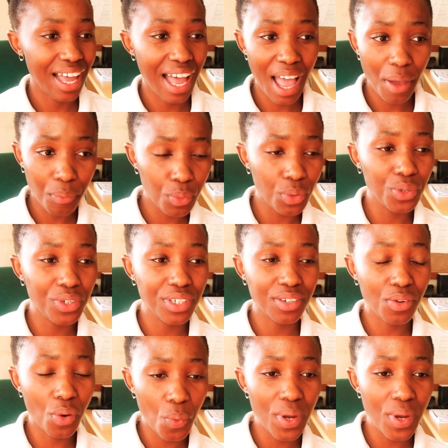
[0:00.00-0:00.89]
I
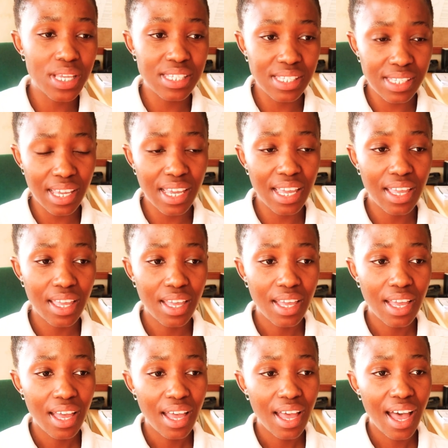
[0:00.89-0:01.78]
would always say,
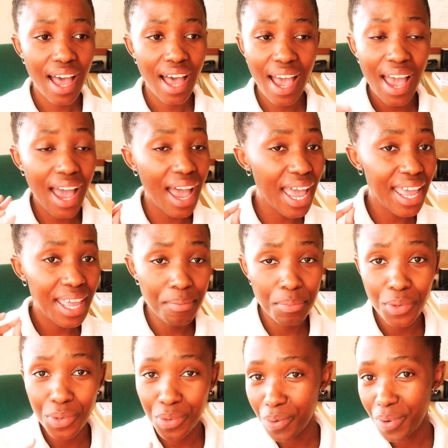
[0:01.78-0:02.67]
I
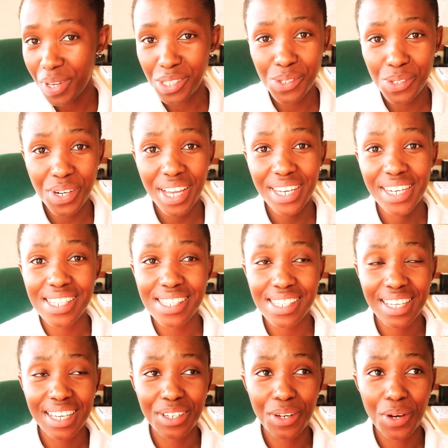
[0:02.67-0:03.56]
am not going to write a
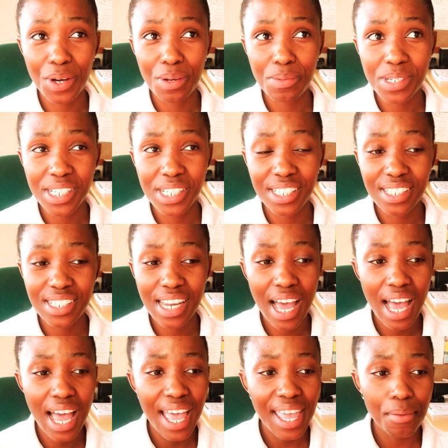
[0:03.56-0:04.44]
second option.
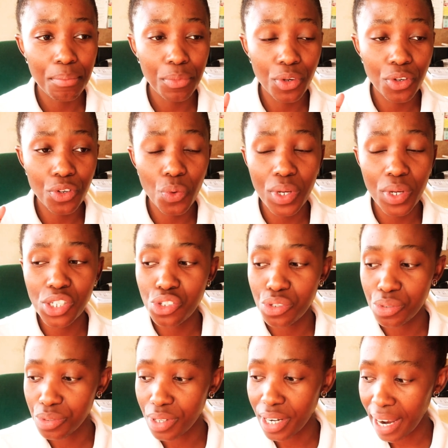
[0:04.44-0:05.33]
I am not going
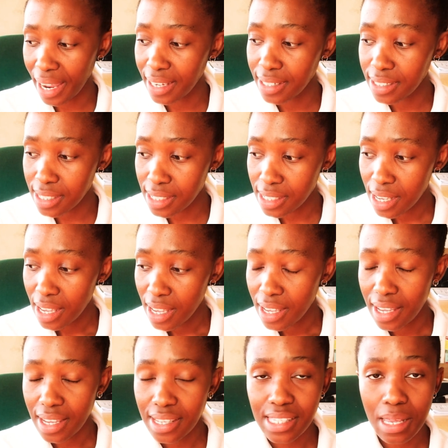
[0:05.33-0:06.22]
to write
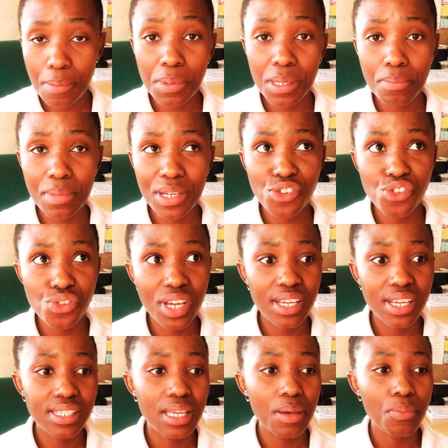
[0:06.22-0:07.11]
a
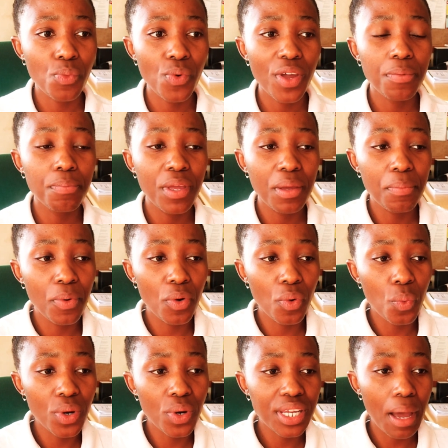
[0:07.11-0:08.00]
supplementary exam. When
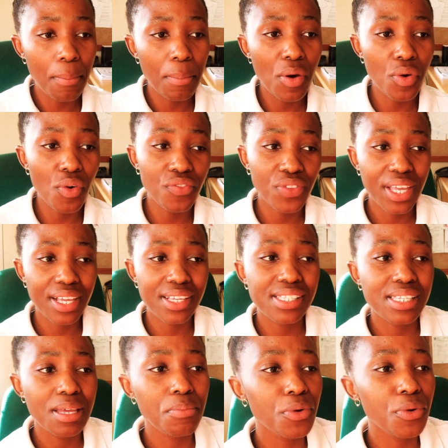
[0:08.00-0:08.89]
people would come out of the
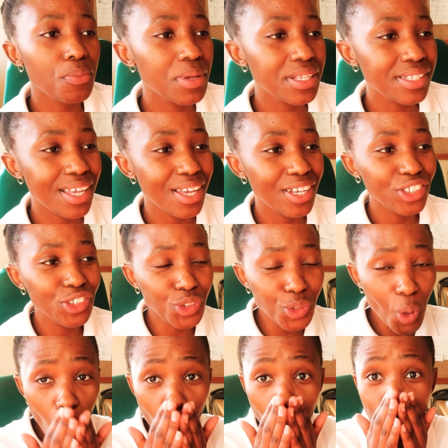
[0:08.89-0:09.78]
exam room and say,
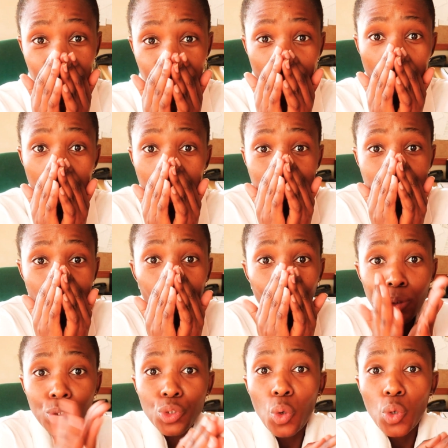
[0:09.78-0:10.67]
cho, cho,
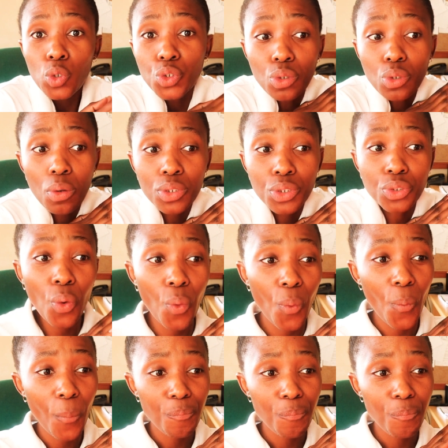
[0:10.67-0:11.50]
cho, cho, cho, cho,